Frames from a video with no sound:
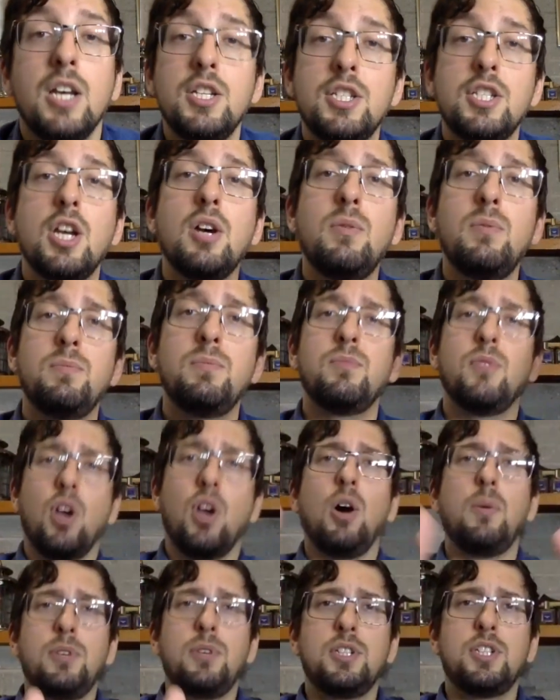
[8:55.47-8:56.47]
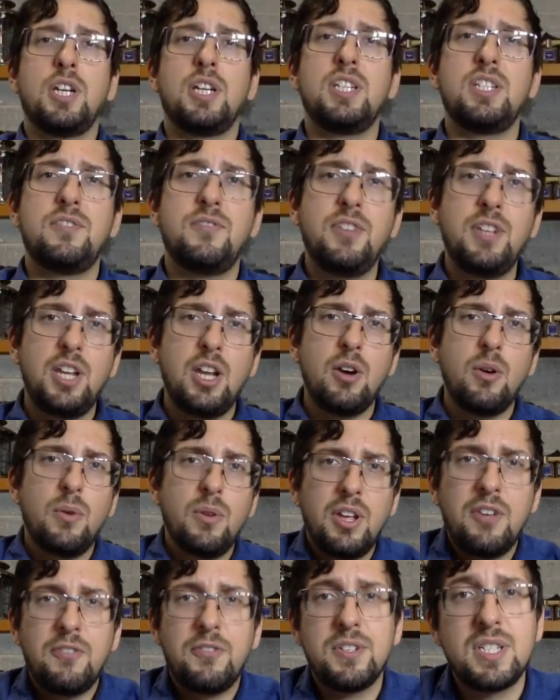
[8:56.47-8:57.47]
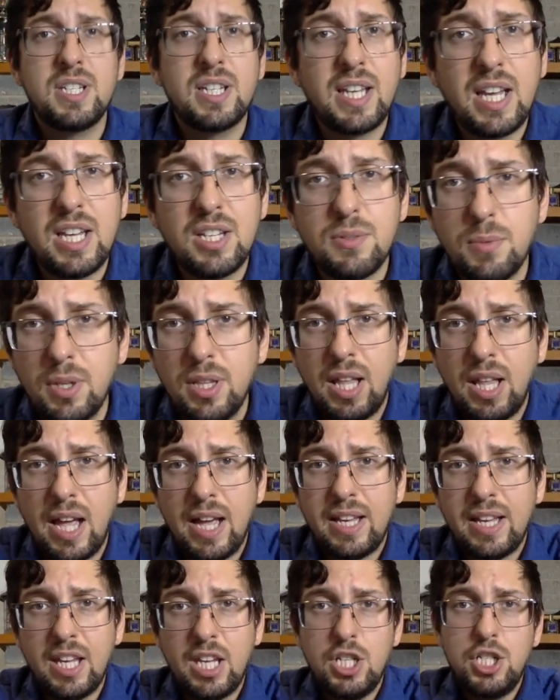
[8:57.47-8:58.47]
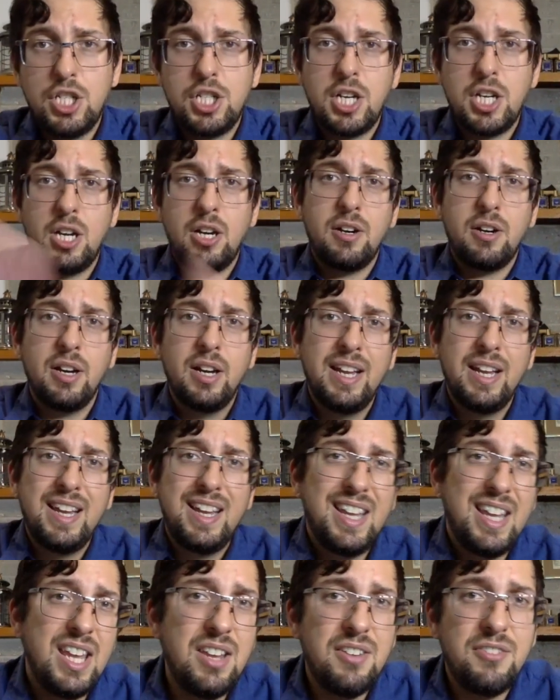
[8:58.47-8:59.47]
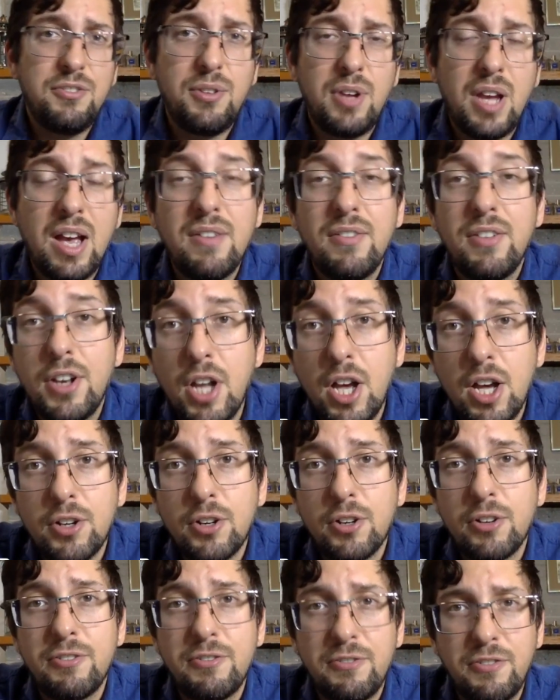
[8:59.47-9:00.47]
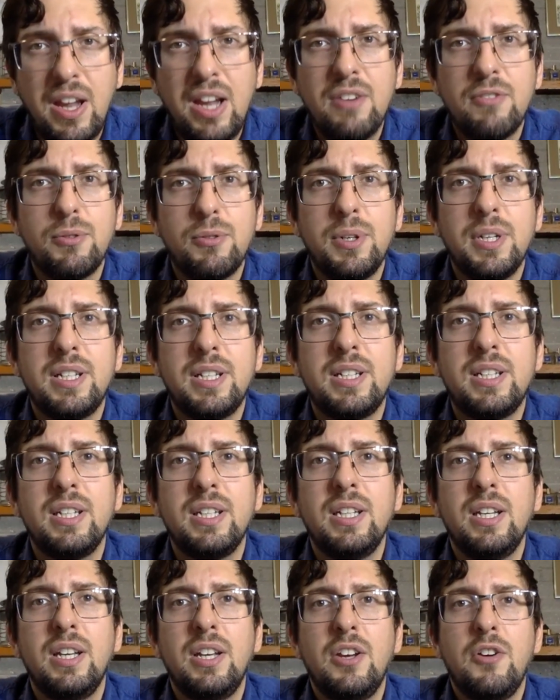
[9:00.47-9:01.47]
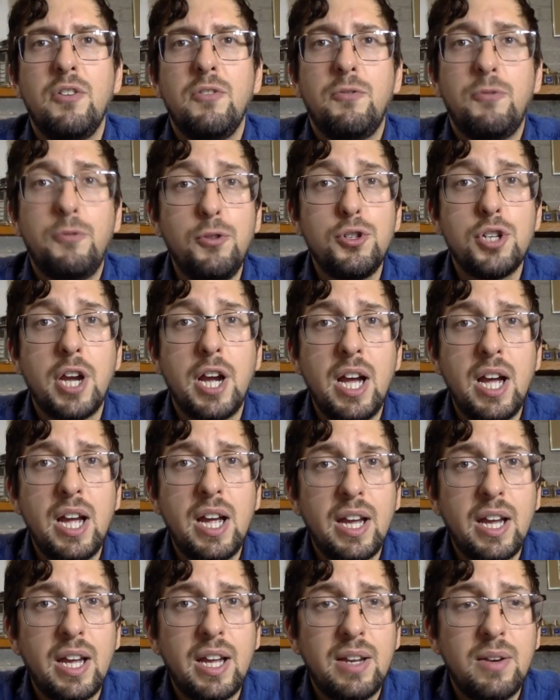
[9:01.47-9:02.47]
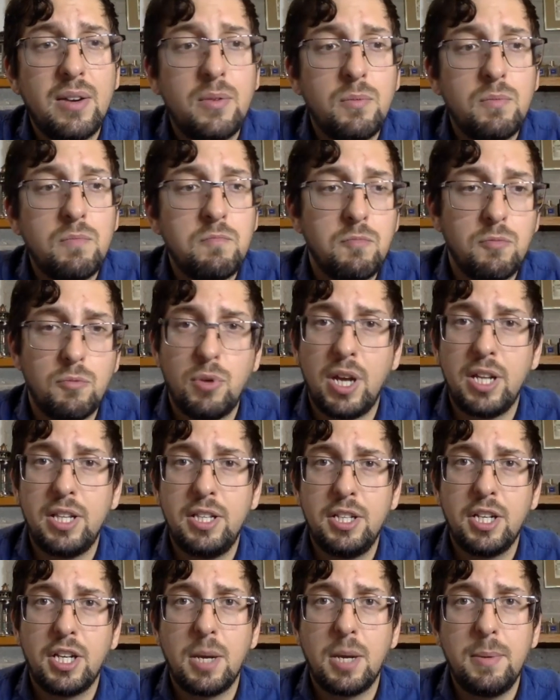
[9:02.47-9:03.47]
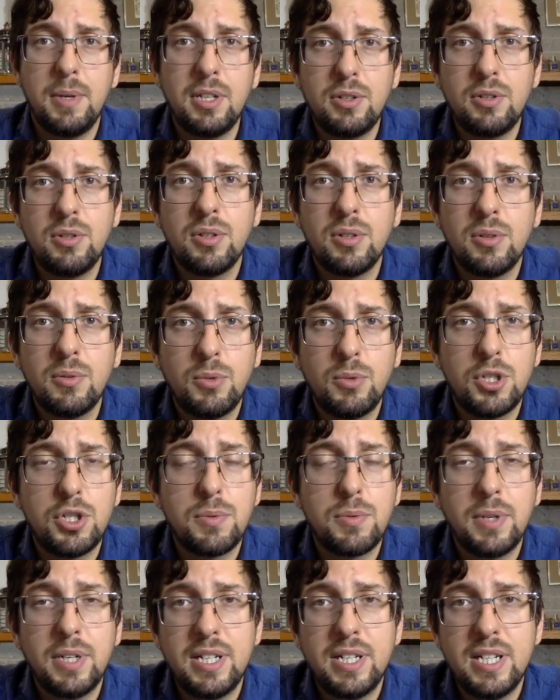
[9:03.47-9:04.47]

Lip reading: So, hope you enjoyed this video. If it's the case, we'll like and share. If you have another favorite Fougère, write in the comment which one